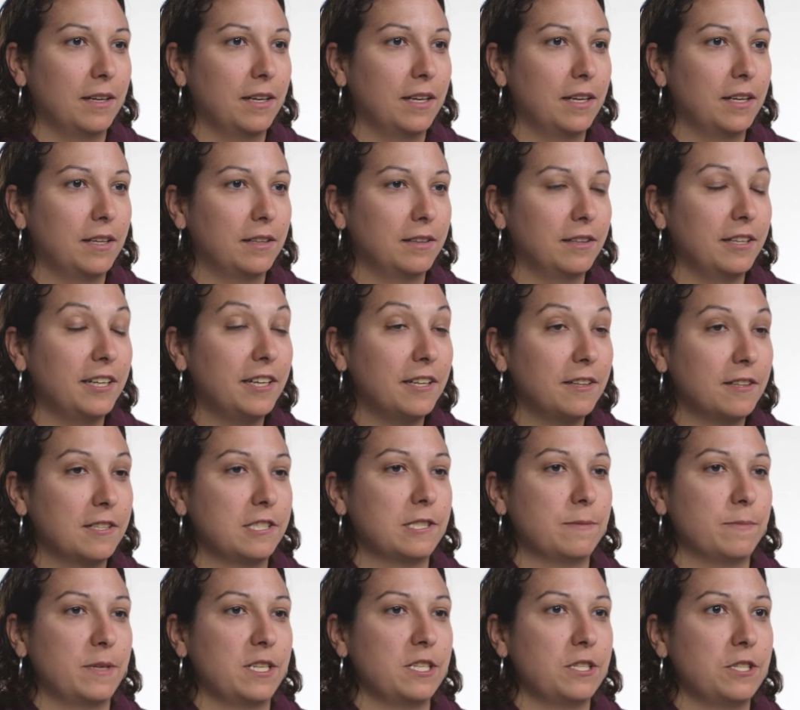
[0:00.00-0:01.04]
in leading
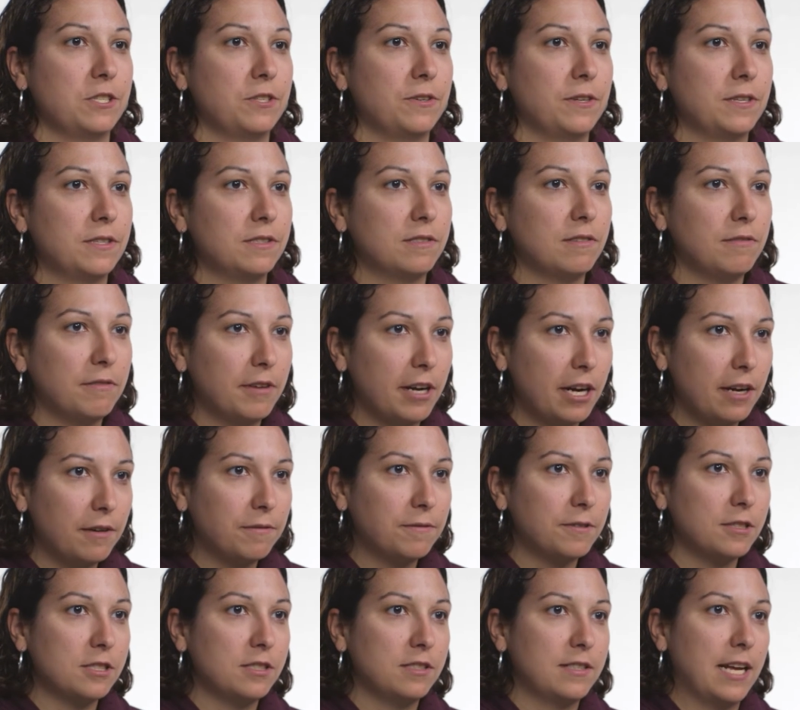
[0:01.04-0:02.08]
this ministry is the very
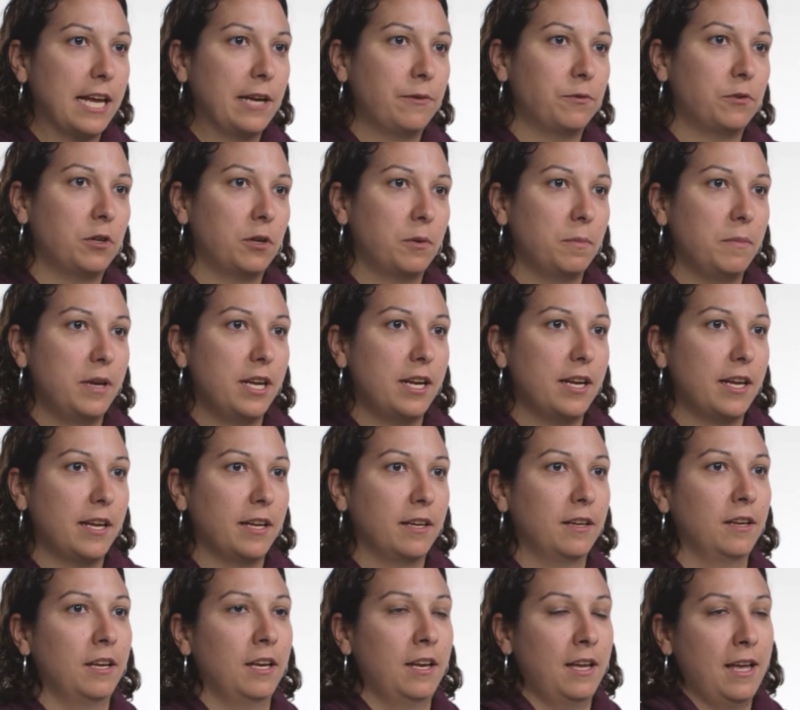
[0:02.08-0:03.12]
first night we were
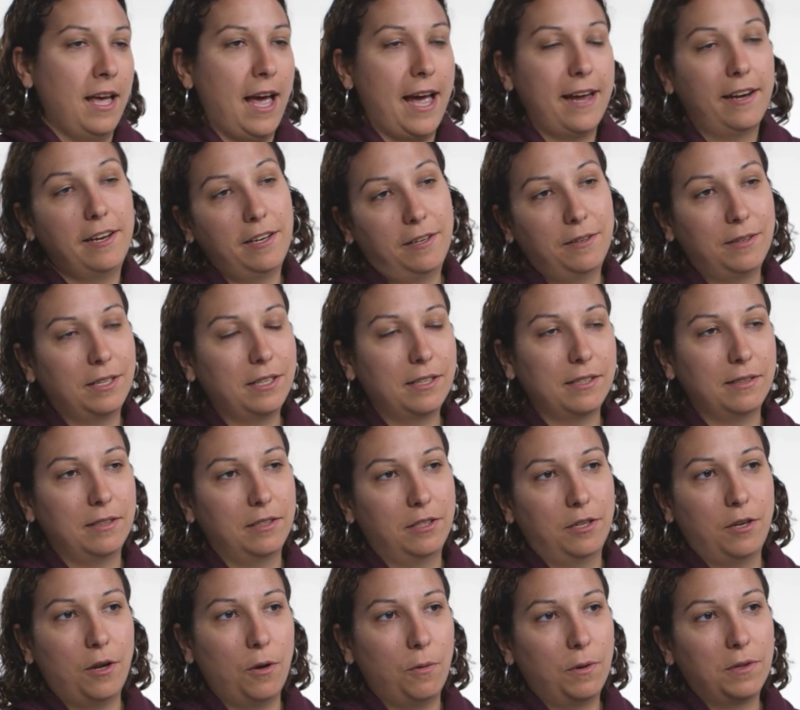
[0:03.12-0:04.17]
meeting, I didn't
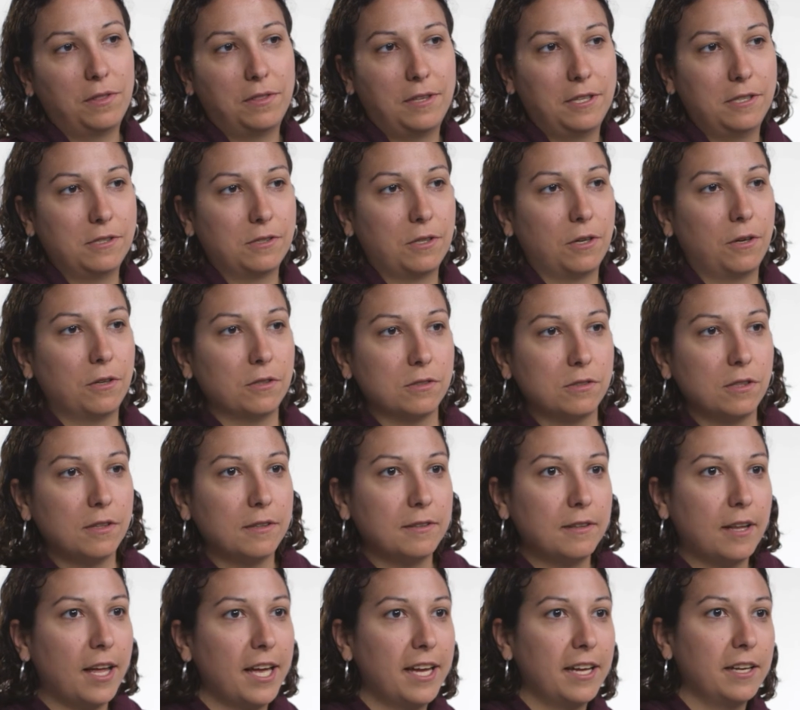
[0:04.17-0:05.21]
know what these girls
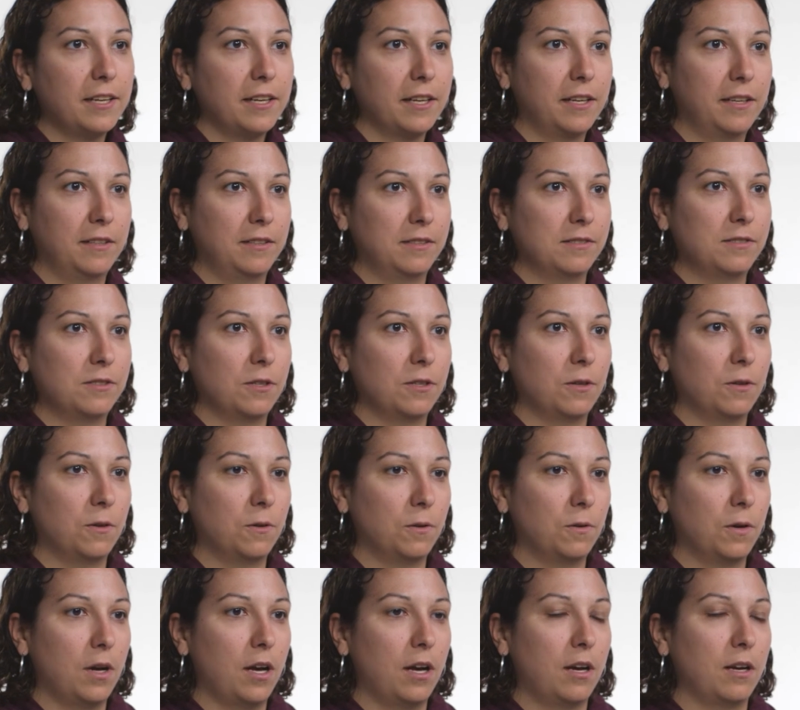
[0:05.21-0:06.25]
looked like, and
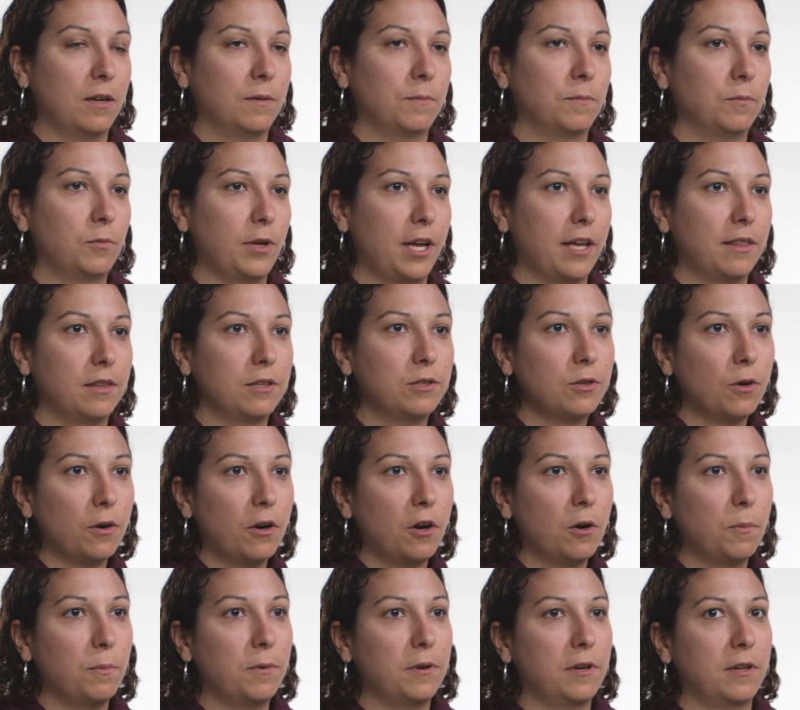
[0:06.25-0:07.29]
so we had the door
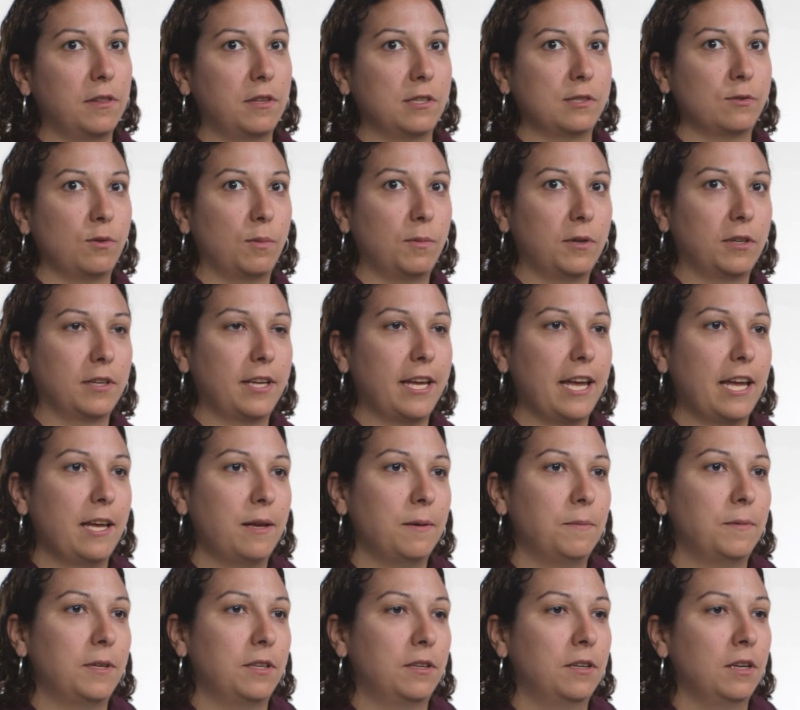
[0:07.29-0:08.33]
open, and this woman
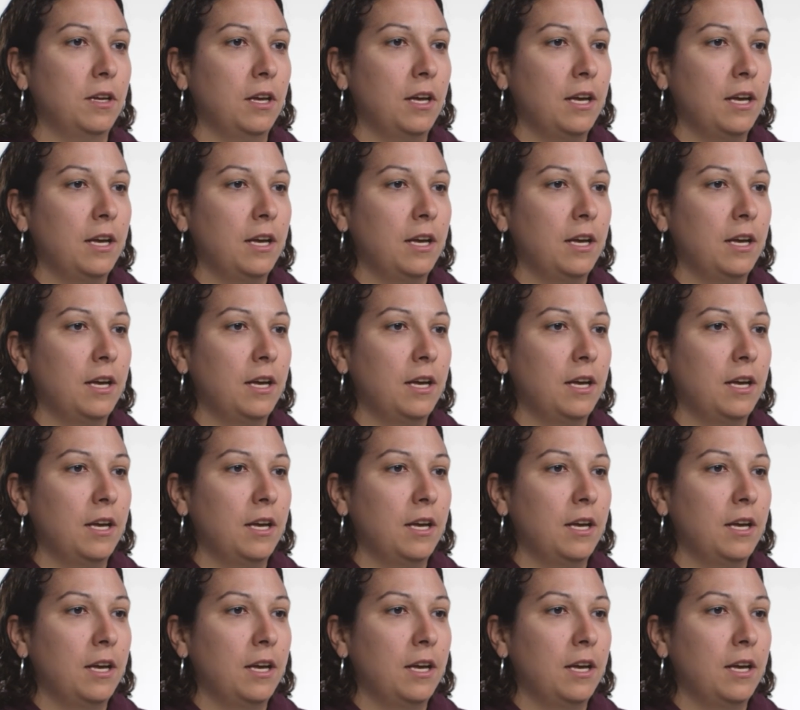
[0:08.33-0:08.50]
came, and